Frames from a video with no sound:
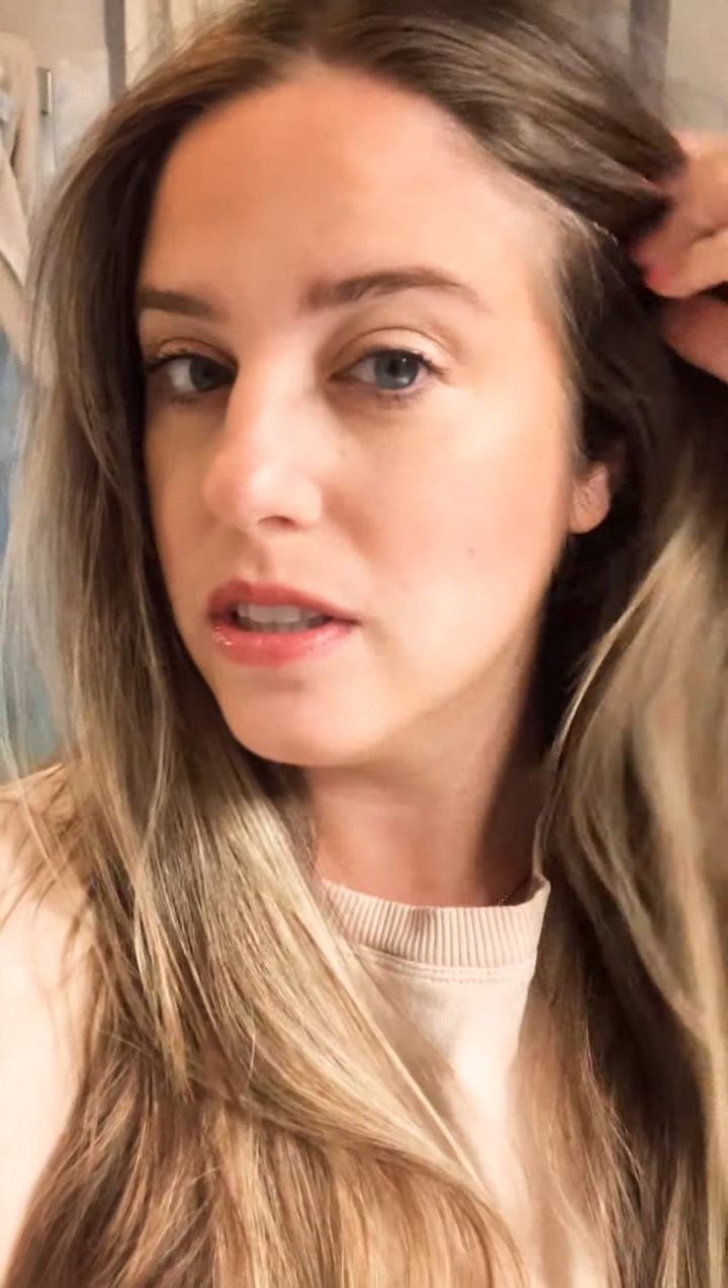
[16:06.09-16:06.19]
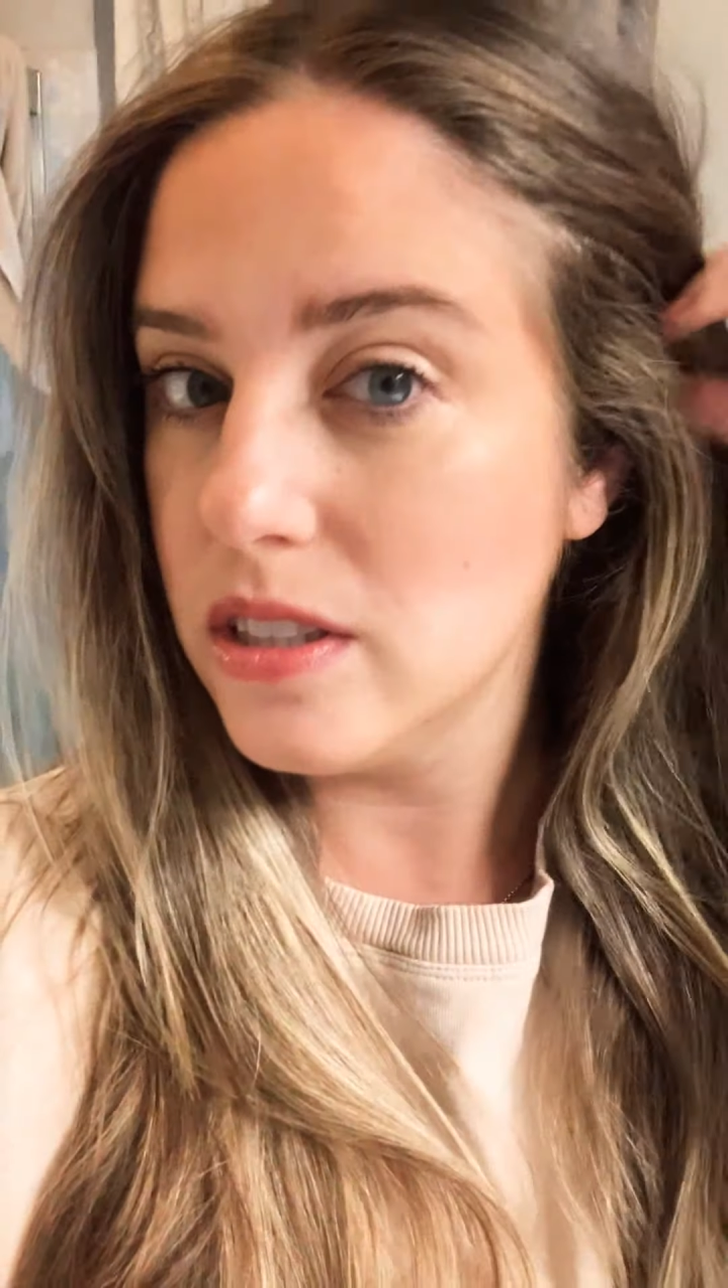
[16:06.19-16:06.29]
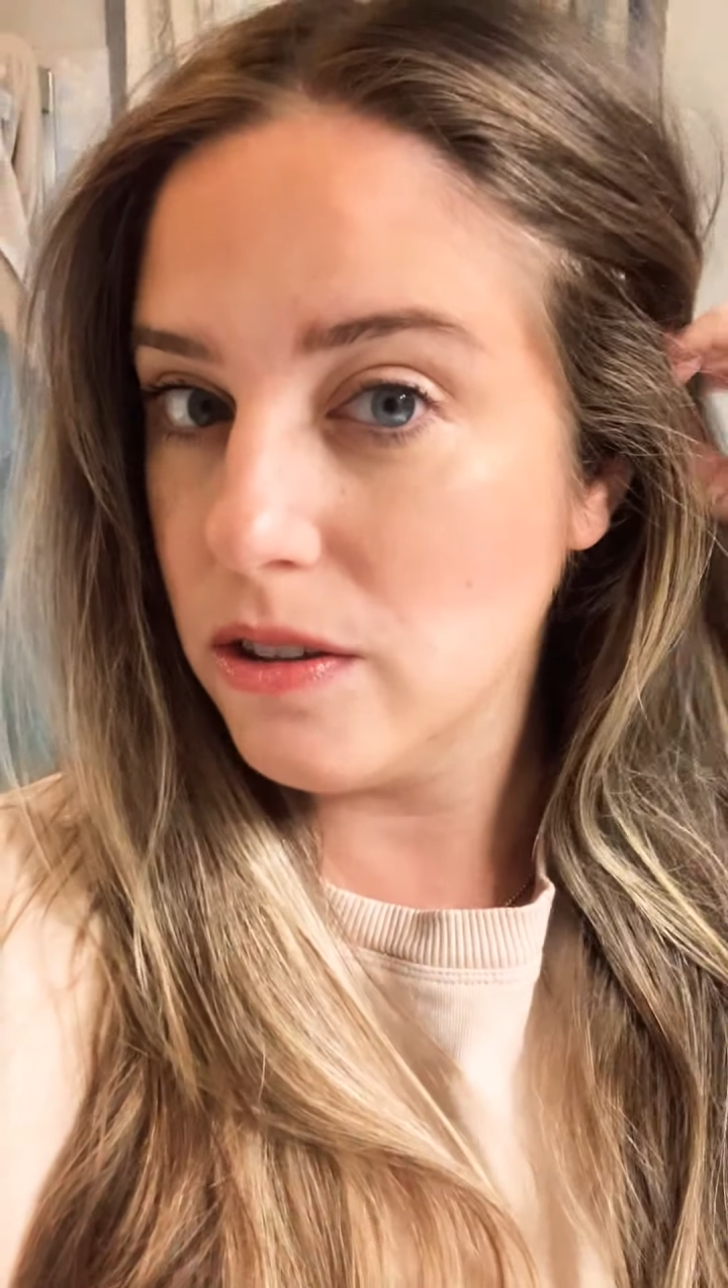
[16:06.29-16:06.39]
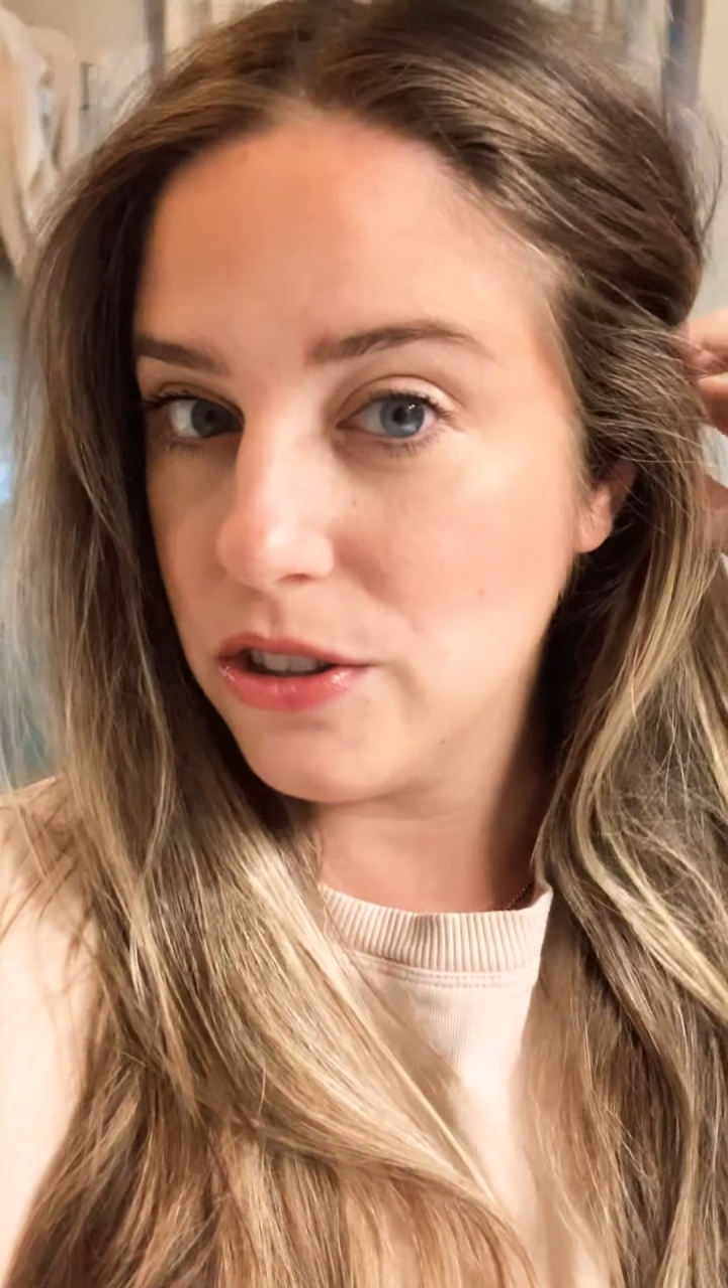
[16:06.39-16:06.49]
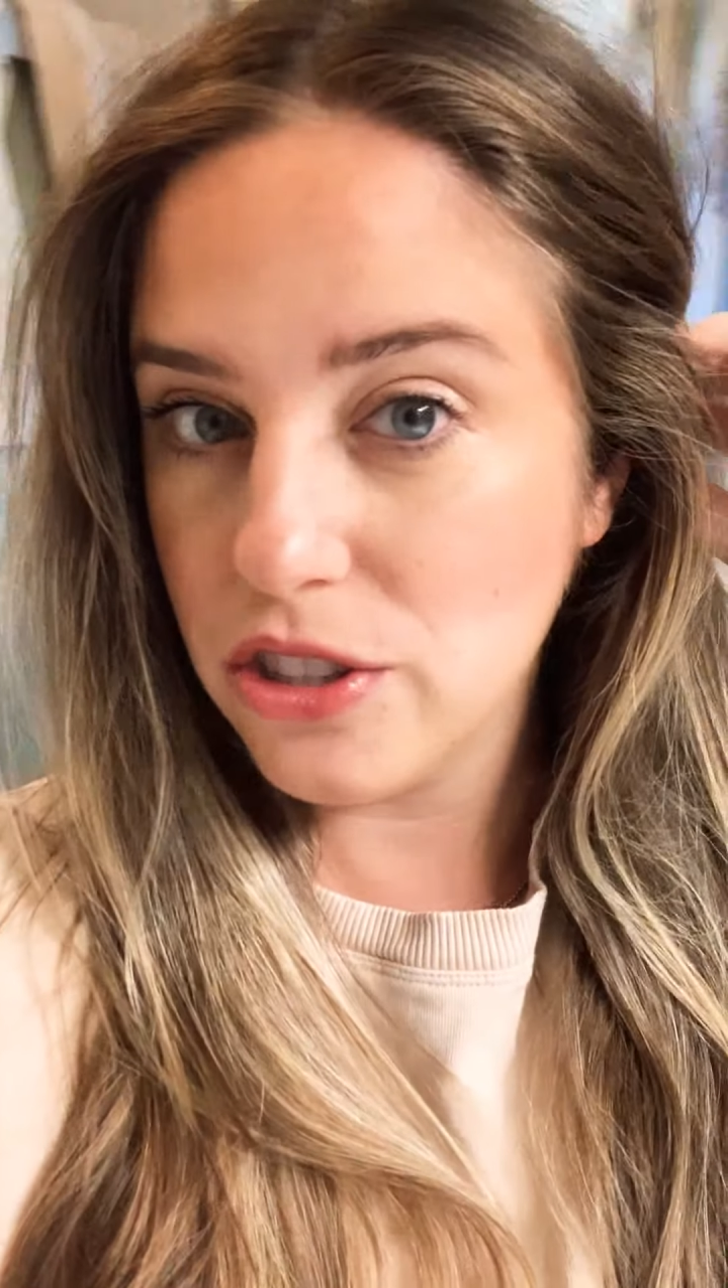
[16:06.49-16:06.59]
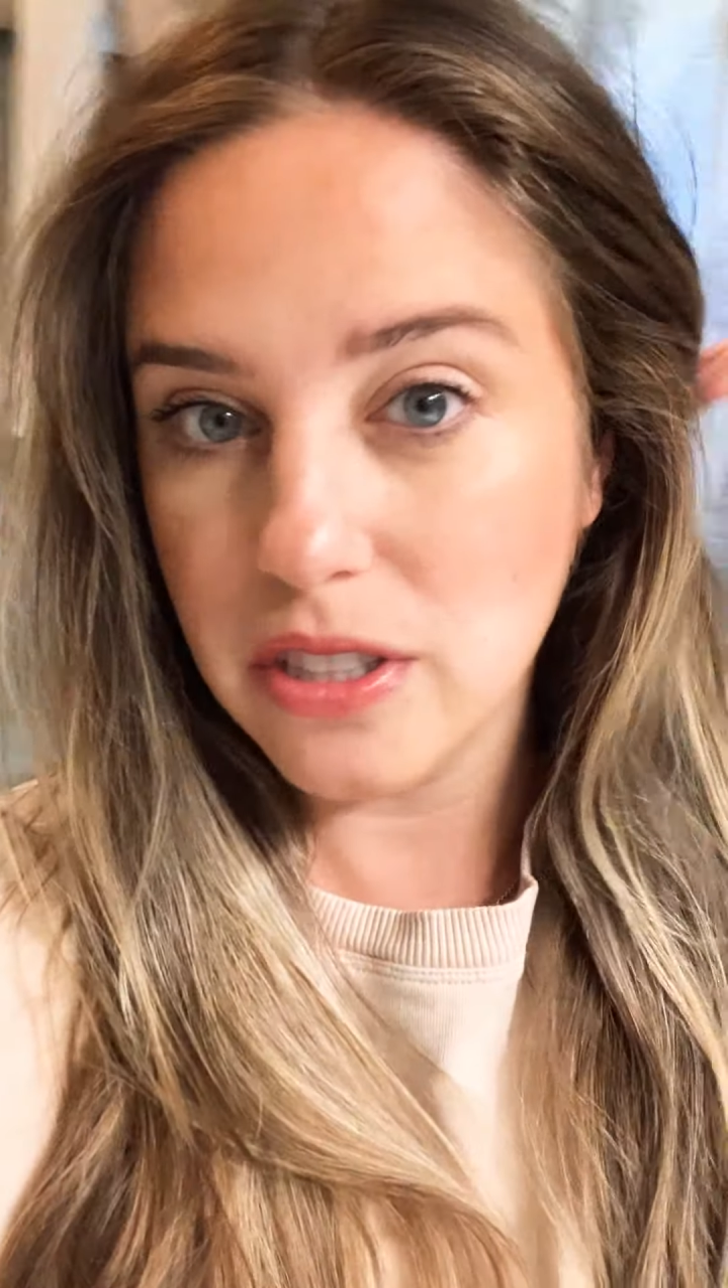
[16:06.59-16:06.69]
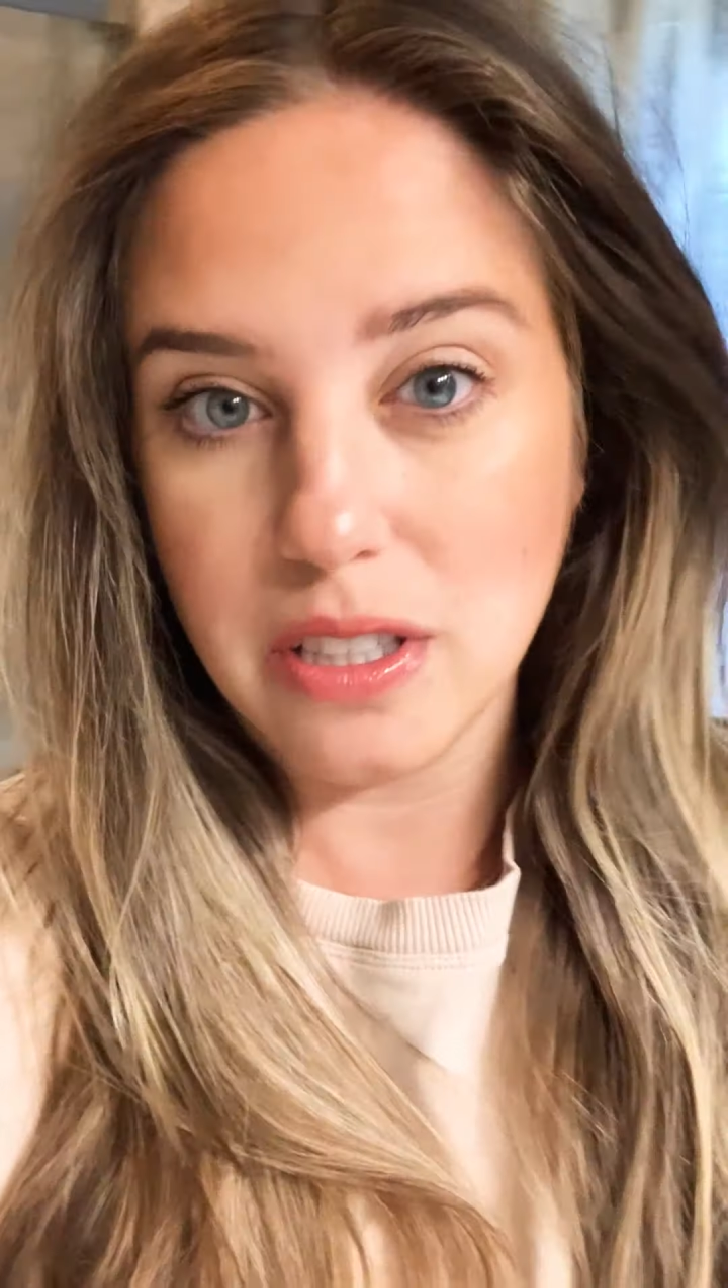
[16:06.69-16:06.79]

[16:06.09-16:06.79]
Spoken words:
So it's just